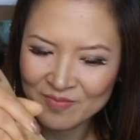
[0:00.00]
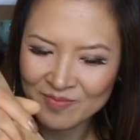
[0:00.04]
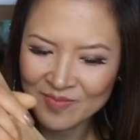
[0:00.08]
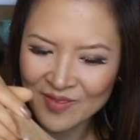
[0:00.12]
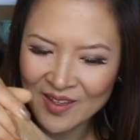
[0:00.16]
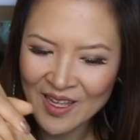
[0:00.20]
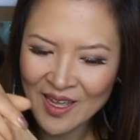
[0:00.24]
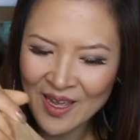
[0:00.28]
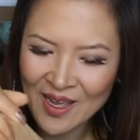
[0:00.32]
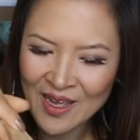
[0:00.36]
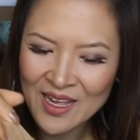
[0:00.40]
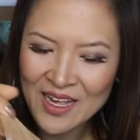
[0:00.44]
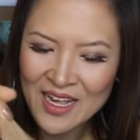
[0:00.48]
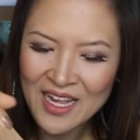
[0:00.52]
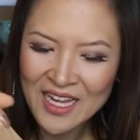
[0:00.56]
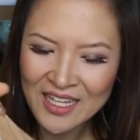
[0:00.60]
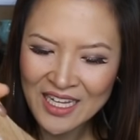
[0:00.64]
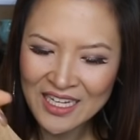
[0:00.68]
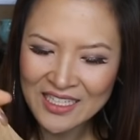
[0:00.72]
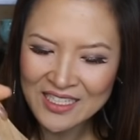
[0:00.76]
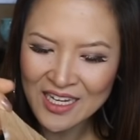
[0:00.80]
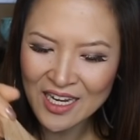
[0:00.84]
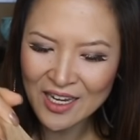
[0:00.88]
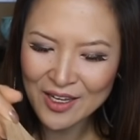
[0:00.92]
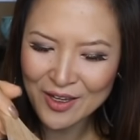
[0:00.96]
Okay,
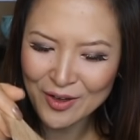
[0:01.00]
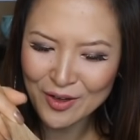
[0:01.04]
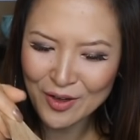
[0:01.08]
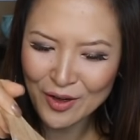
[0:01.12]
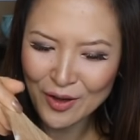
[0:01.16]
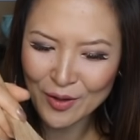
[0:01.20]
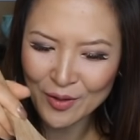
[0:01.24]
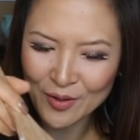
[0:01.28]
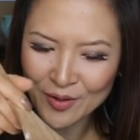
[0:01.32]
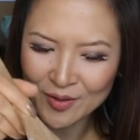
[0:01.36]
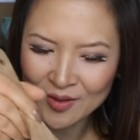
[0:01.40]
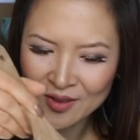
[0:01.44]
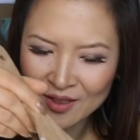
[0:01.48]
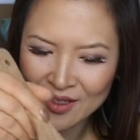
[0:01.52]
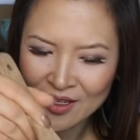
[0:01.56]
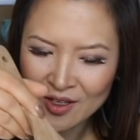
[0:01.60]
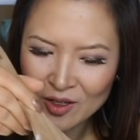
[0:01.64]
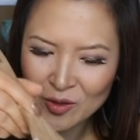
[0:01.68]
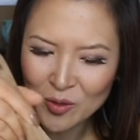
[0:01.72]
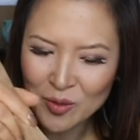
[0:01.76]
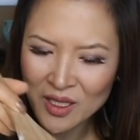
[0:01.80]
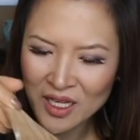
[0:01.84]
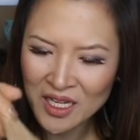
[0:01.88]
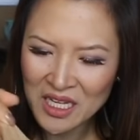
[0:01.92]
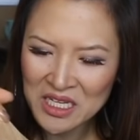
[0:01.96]
that's how you know.
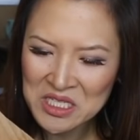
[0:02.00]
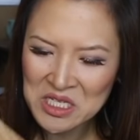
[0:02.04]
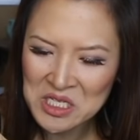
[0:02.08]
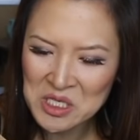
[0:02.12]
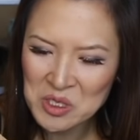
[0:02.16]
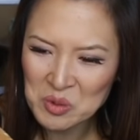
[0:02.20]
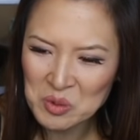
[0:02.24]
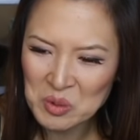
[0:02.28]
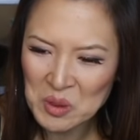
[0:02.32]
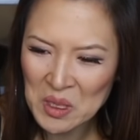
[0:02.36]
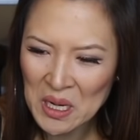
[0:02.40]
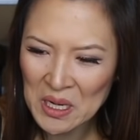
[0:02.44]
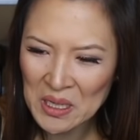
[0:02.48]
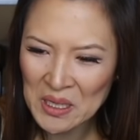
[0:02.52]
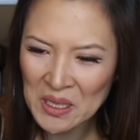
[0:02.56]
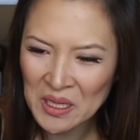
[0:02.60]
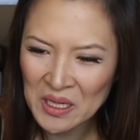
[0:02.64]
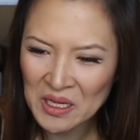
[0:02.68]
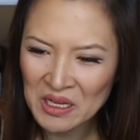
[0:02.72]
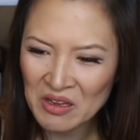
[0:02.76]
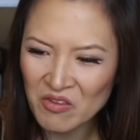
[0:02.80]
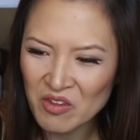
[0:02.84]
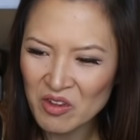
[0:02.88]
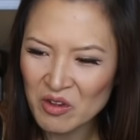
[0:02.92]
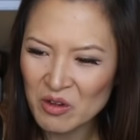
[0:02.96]
You're like, is this
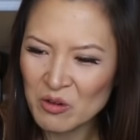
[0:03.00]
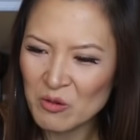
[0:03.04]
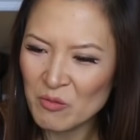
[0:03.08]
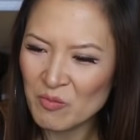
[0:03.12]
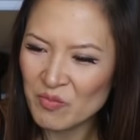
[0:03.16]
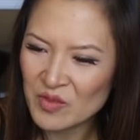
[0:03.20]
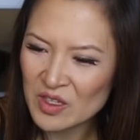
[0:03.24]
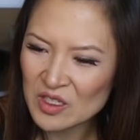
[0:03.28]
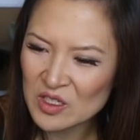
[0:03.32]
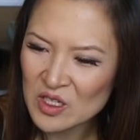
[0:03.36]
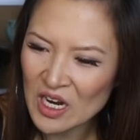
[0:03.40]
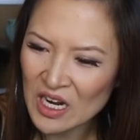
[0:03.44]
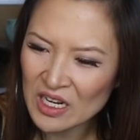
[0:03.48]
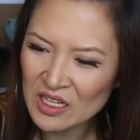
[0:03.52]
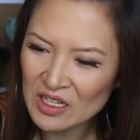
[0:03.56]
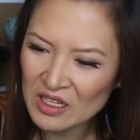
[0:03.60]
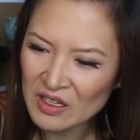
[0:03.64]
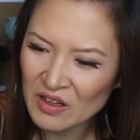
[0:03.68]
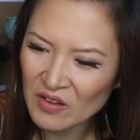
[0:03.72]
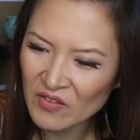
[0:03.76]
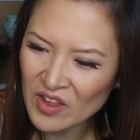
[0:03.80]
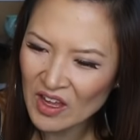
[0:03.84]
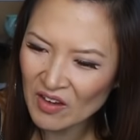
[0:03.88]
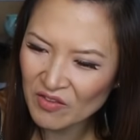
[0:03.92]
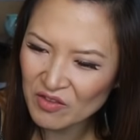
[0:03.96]
ready? If you
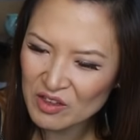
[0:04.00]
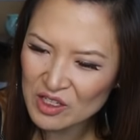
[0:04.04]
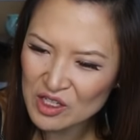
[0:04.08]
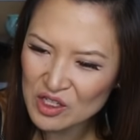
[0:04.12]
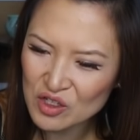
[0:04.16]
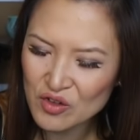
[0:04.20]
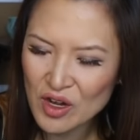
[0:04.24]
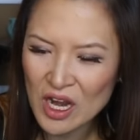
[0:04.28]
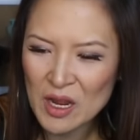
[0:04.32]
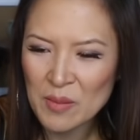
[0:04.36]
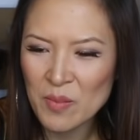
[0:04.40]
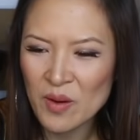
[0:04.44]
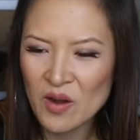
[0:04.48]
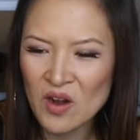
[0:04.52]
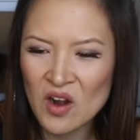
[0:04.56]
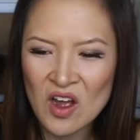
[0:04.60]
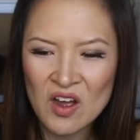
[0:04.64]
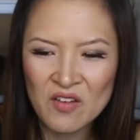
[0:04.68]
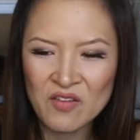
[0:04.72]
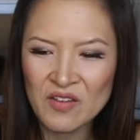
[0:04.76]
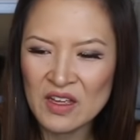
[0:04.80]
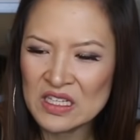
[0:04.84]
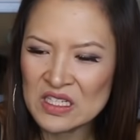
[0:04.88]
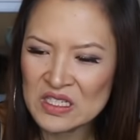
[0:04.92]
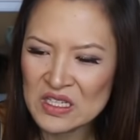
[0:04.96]
have to scrape it
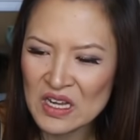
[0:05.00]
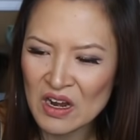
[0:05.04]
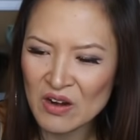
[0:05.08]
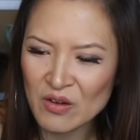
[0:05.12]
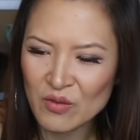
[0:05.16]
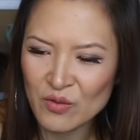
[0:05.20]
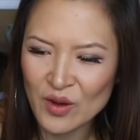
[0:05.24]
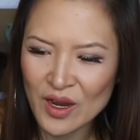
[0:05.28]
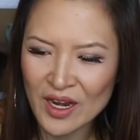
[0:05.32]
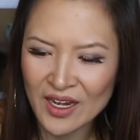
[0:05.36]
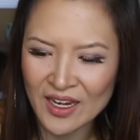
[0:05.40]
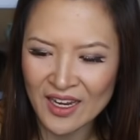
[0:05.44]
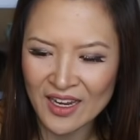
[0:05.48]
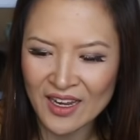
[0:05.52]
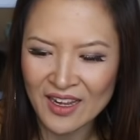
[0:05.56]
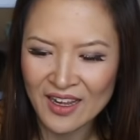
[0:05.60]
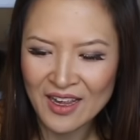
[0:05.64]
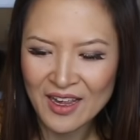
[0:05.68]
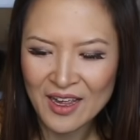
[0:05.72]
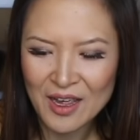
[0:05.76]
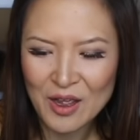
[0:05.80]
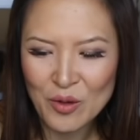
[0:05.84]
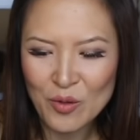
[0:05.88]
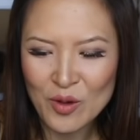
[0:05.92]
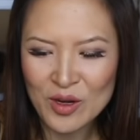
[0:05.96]
off, it's not ready.
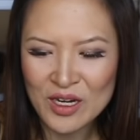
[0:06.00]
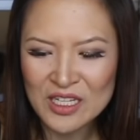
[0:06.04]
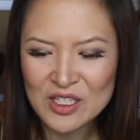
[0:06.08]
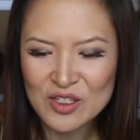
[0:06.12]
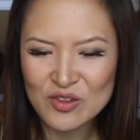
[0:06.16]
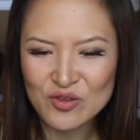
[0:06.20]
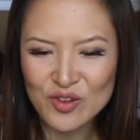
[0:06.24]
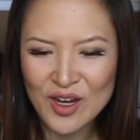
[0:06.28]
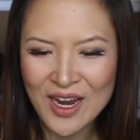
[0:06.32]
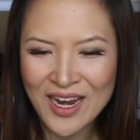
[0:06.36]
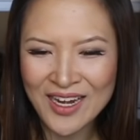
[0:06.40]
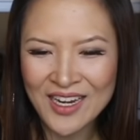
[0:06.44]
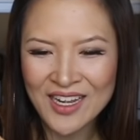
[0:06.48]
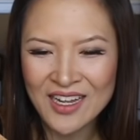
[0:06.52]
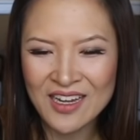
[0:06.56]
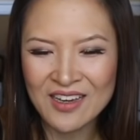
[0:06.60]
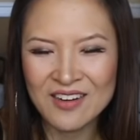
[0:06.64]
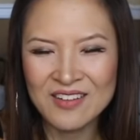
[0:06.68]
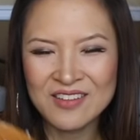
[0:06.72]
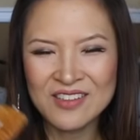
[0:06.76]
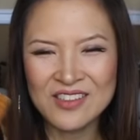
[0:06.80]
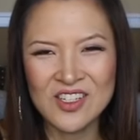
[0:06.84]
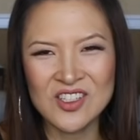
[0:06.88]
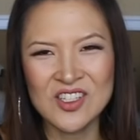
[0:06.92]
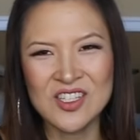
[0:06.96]
When it's ready,
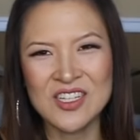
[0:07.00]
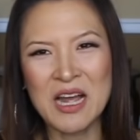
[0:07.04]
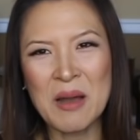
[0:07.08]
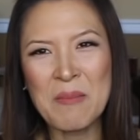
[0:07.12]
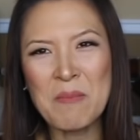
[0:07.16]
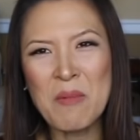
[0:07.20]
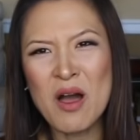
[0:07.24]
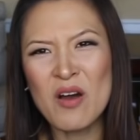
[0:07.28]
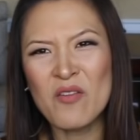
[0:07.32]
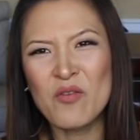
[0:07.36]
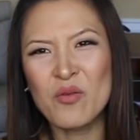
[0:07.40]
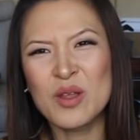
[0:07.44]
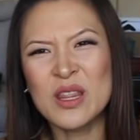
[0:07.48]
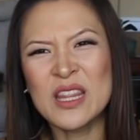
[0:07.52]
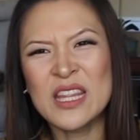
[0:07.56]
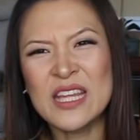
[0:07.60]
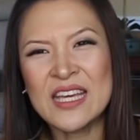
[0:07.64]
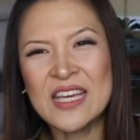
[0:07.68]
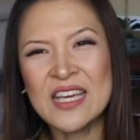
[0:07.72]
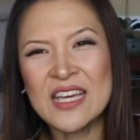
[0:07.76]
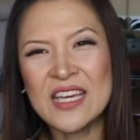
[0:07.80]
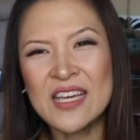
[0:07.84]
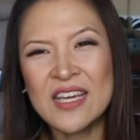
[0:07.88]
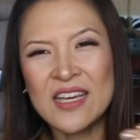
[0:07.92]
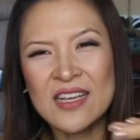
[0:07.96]
it'll just come off with
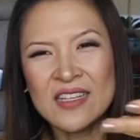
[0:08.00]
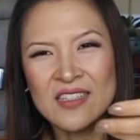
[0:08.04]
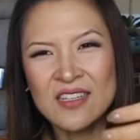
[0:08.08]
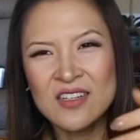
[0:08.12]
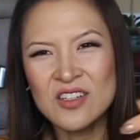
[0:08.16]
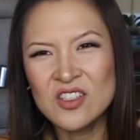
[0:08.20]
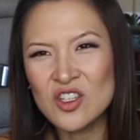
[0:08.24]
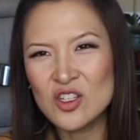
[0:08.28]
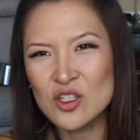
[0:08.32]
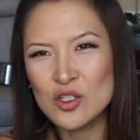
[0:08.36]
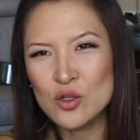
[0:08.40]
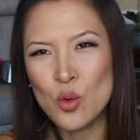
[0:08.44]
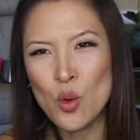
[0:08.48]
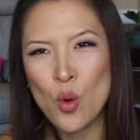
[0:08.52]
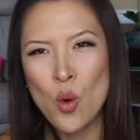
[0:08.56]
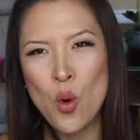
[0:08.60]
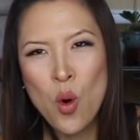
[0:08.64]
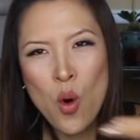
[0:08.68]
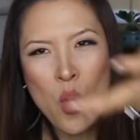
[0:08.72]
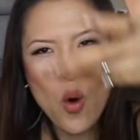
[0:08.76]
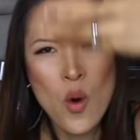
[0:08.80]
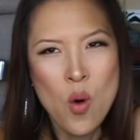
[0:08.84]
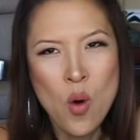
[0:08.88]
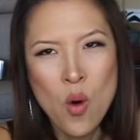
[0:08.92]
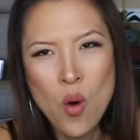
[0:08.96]
ease. It'll just
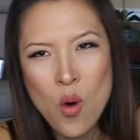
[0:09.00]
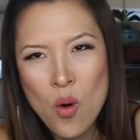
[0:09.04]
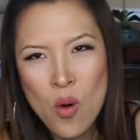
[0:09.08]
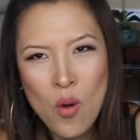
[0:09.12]
whoosh.